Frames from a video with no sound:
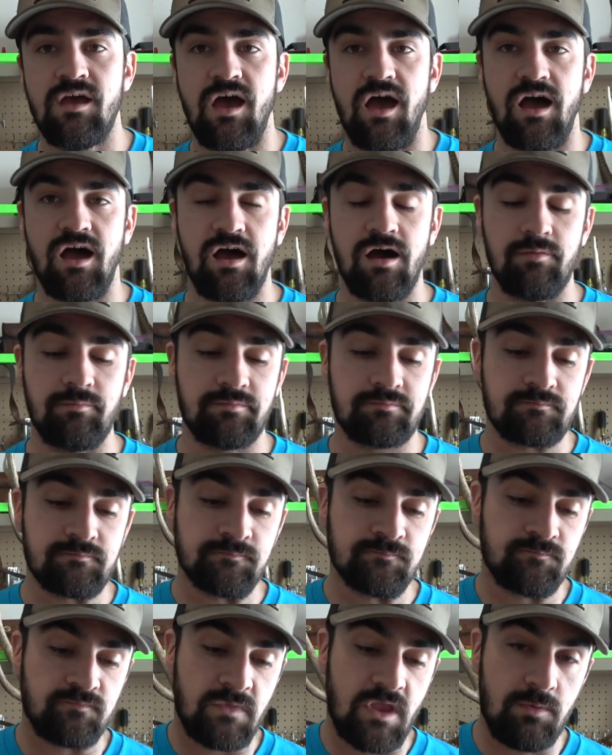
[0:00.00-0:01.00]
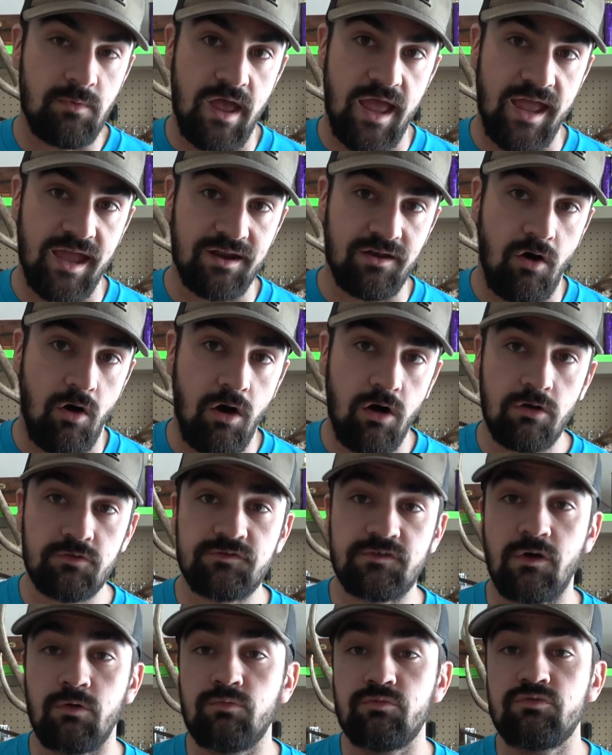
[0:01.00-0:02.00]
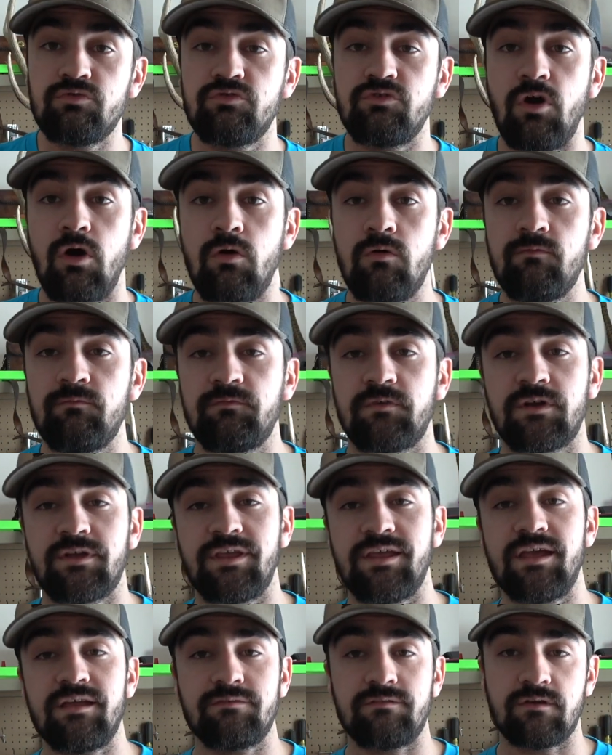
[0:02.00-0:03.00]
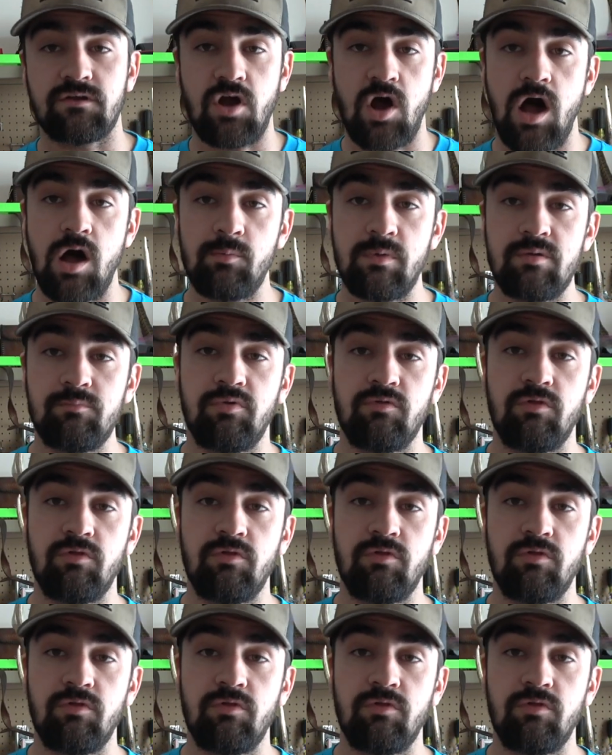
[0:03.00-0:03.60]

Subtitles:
And also, don't forget to comment